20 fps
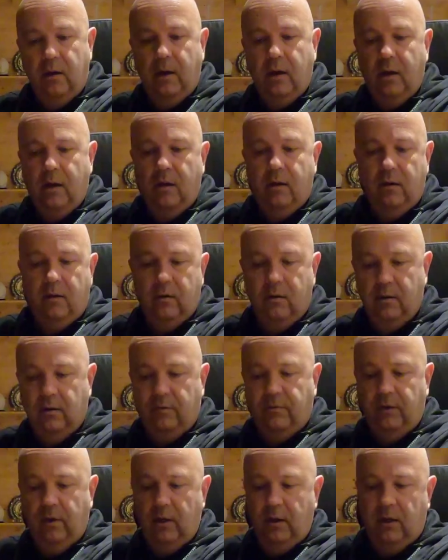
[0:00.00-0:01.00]
Yeah, it's
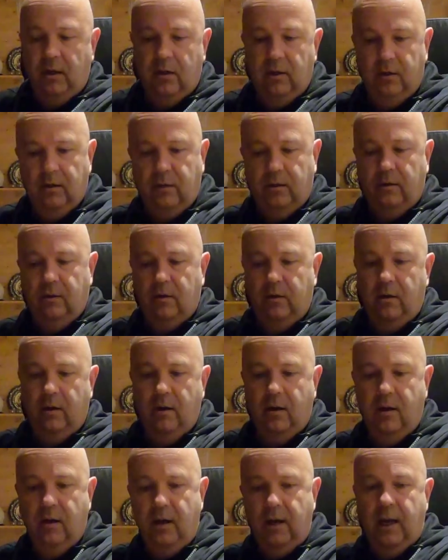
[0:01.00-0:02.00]
feeling good.
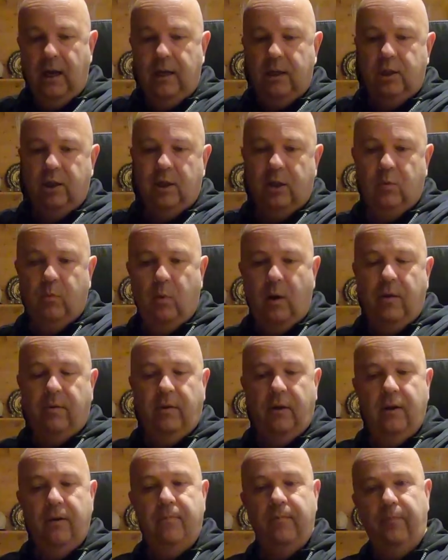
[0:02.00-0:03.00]
It's just
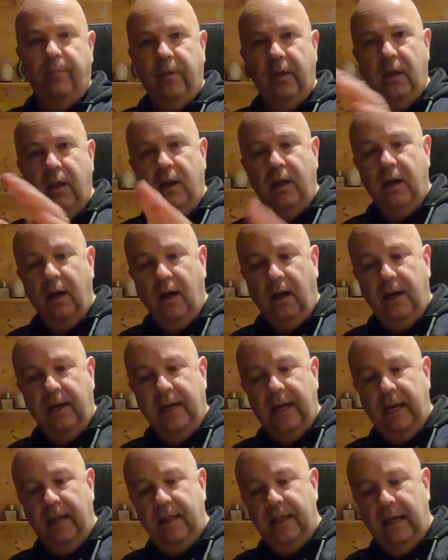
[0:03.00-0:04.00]
whether I
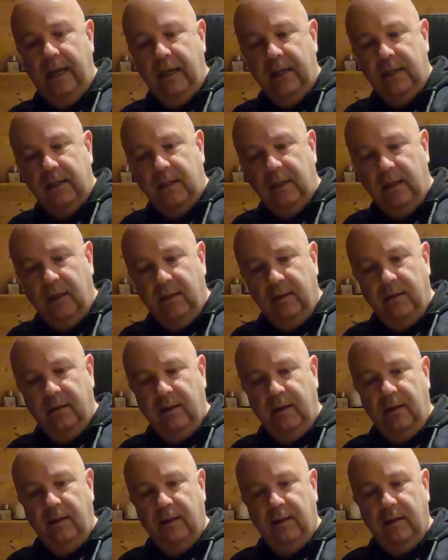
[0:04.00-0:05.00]
can get this
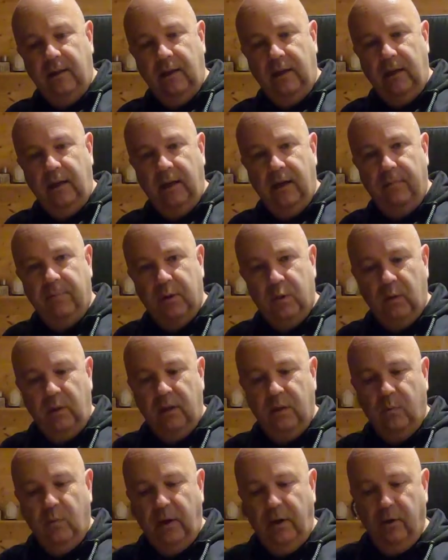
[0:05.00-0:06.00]
underneath the
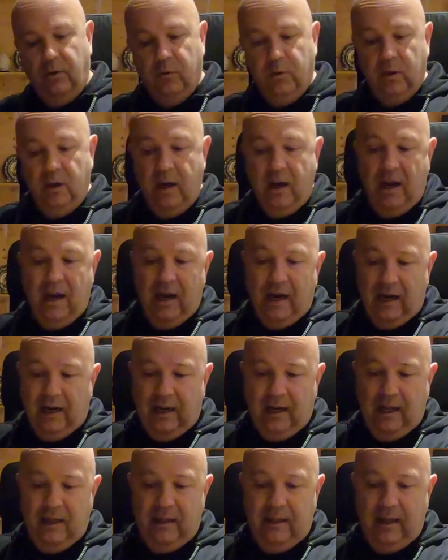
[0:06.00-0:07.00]
between the wheels and
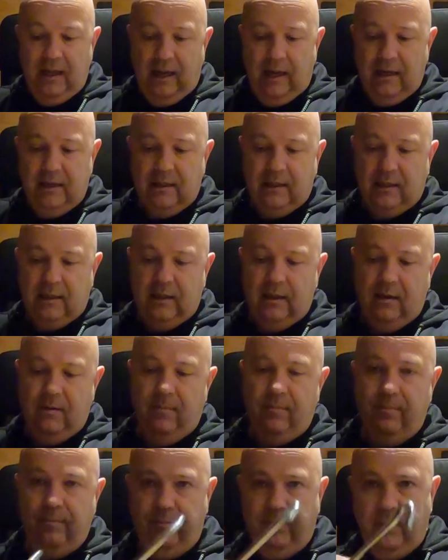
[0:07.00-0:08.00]
get this
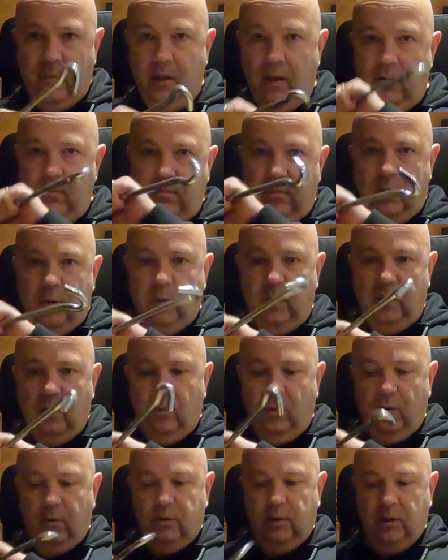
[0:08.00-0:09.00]
between the
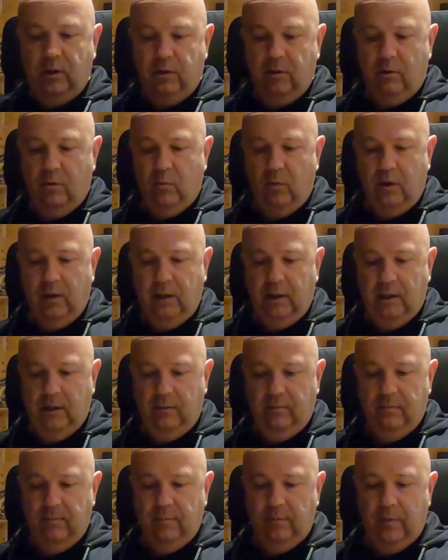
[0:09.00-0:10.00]
wheels to do the
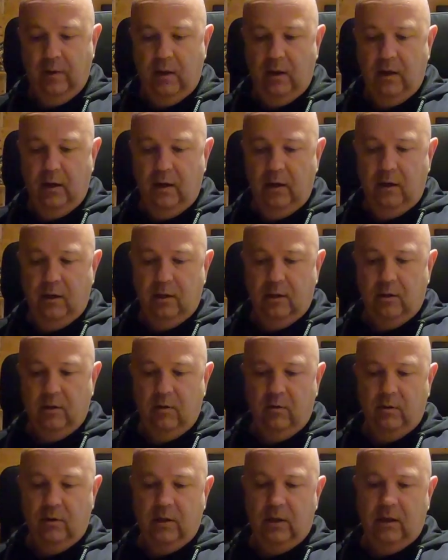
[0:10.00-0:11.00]
winding. So as
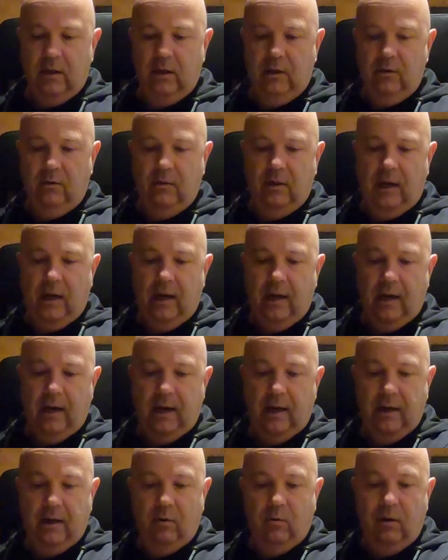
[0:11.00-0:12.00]
long as I can do that
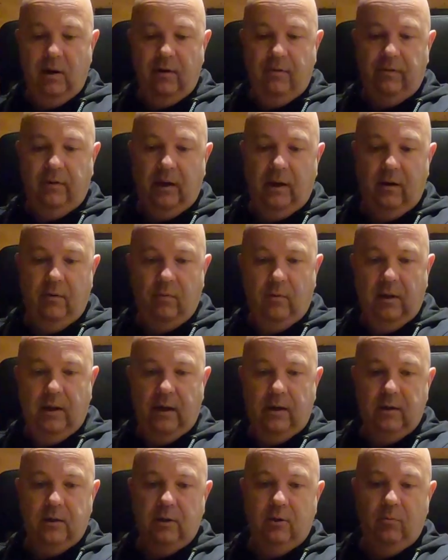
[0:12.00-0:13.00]
and it will lift it
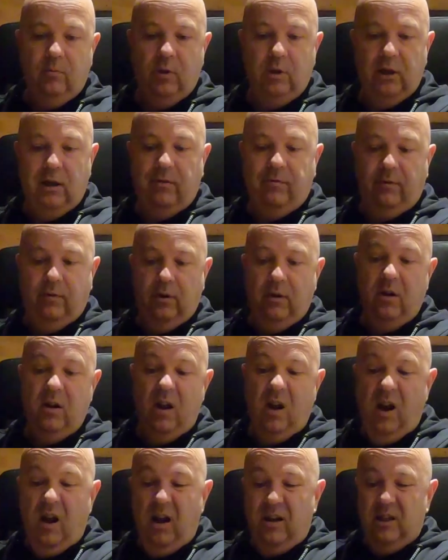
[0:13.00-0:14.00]
without too much effort.
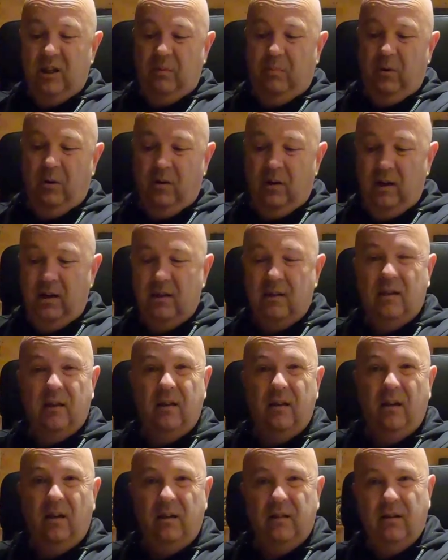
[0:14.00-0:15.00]
To be honest,
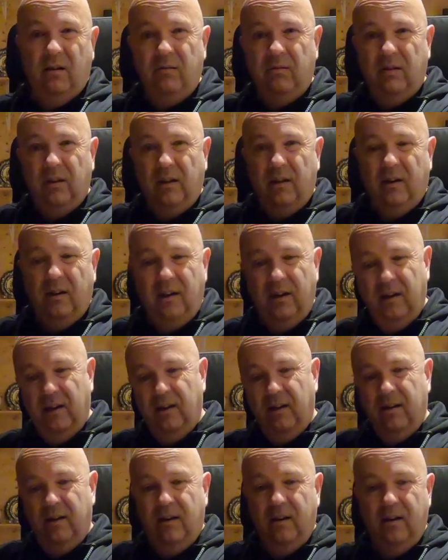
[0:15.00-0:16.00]
I don't think I need
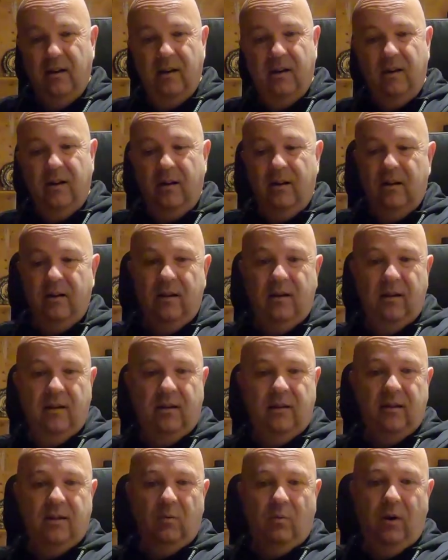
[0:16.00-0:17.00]
to
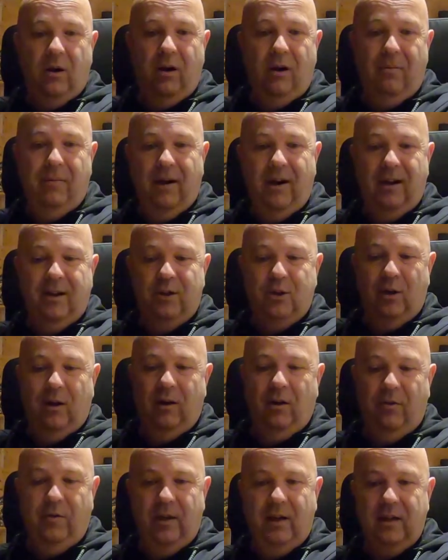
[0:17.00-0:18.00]
worry about a
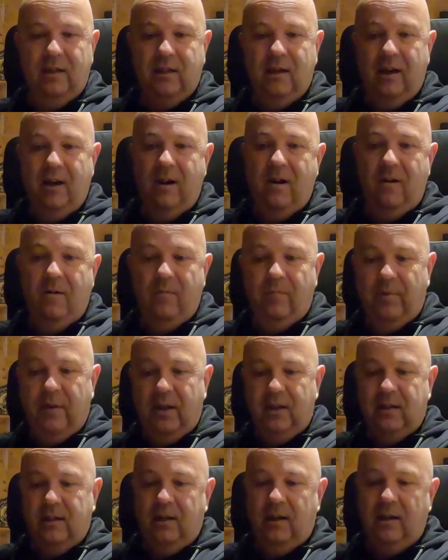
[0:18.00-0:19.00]
drill on this.
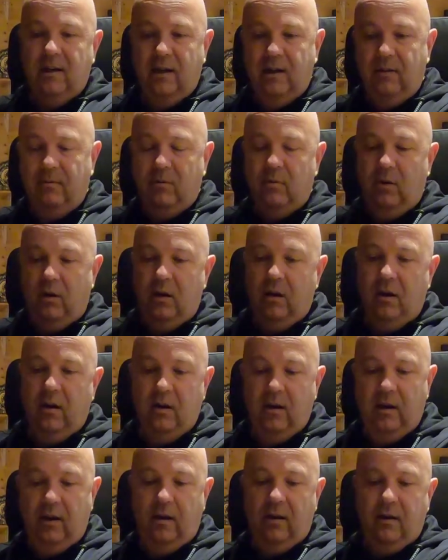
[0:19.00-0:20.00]
That's taken out quite a
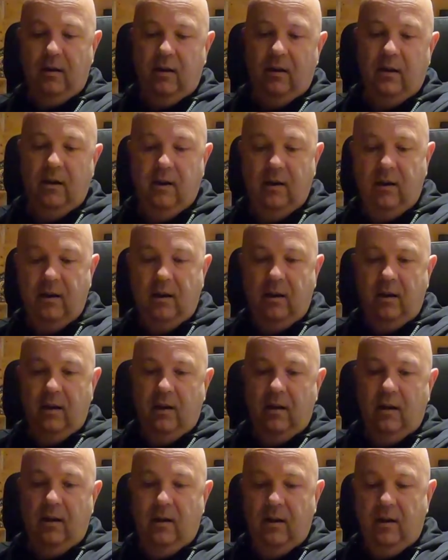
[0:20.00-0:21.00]
height.
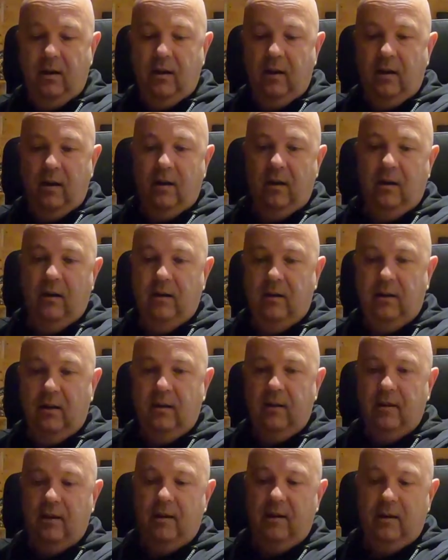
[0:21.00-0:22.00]
Look
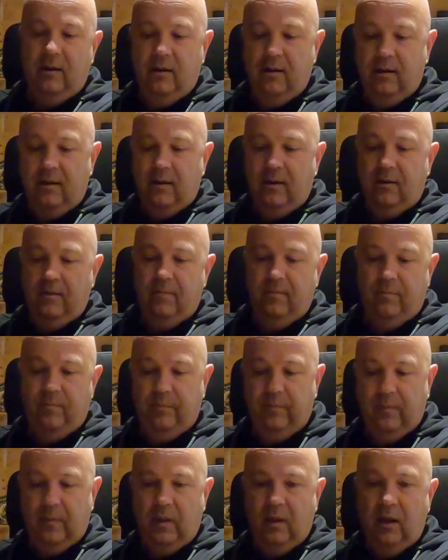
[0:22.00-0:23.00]
at
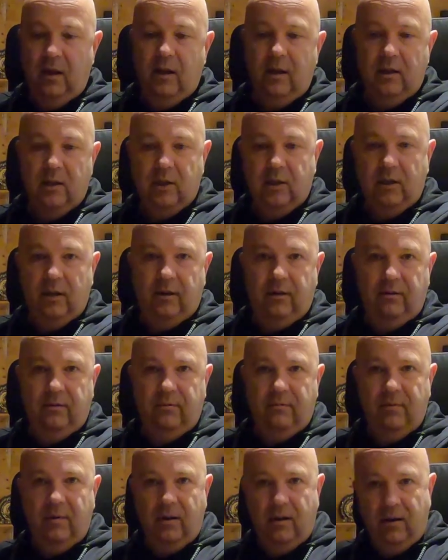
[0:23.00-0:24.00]
that. So
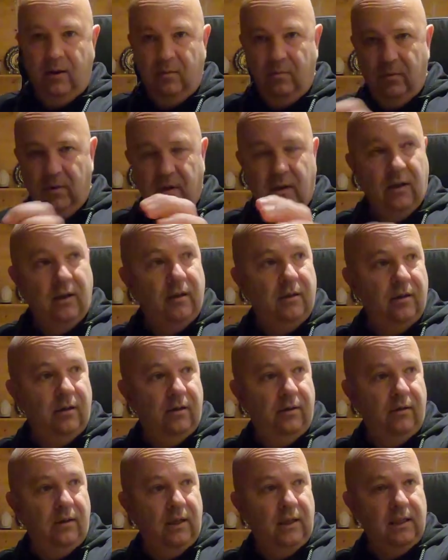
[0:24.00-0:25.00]
what I'm going to
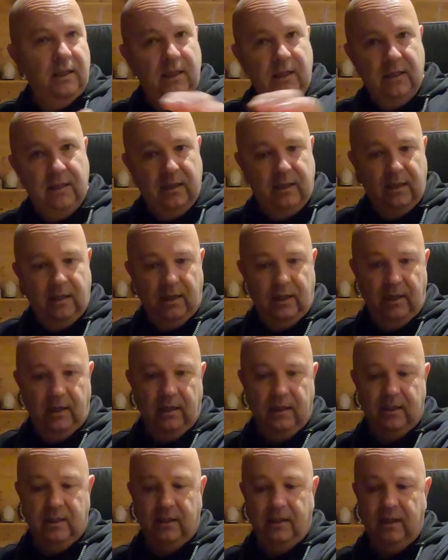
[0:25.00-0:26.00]
do is
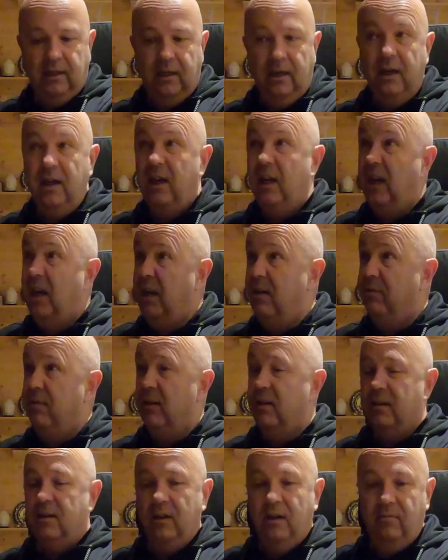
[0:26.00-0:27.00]
it's
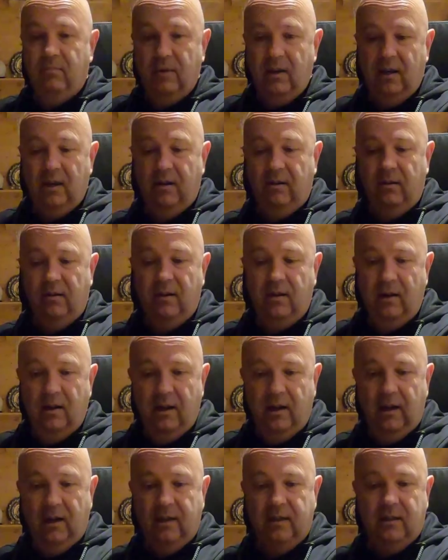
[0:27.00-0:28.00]
evening time now.
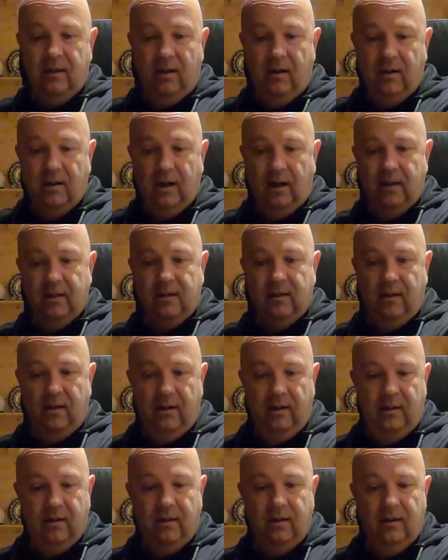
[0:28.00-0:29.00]
It's dark
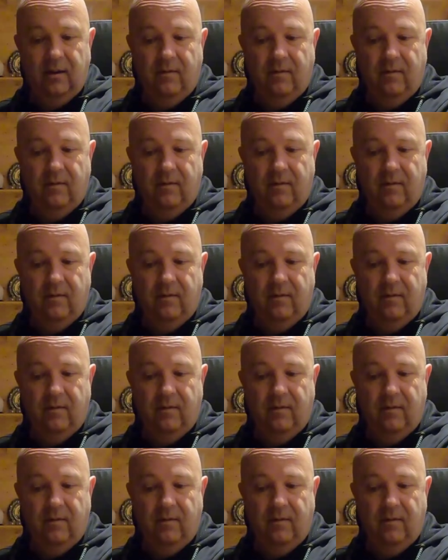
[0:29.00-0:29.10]
outside.